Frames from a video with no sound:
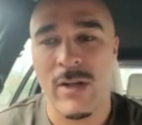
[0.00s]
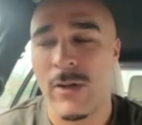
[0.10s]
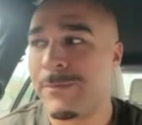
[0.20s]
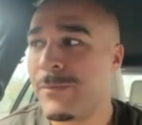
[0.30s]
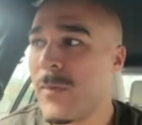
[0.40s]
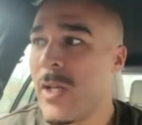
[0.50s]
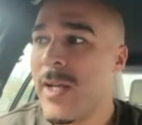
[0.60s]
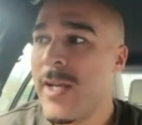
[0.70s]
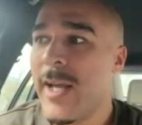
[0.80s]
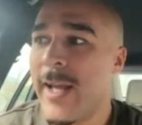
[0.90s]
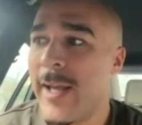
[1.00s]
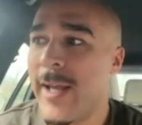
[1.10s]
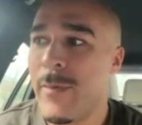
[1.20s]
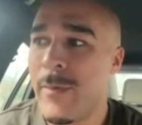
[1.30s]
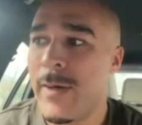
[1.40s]
So,
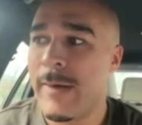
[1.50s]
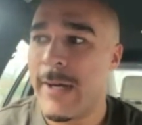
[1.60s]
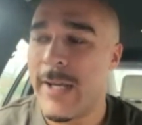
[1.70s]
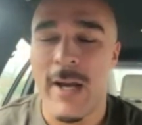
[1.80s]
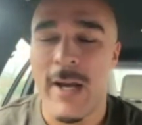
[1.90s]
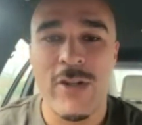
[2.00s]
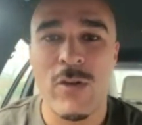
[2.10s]
I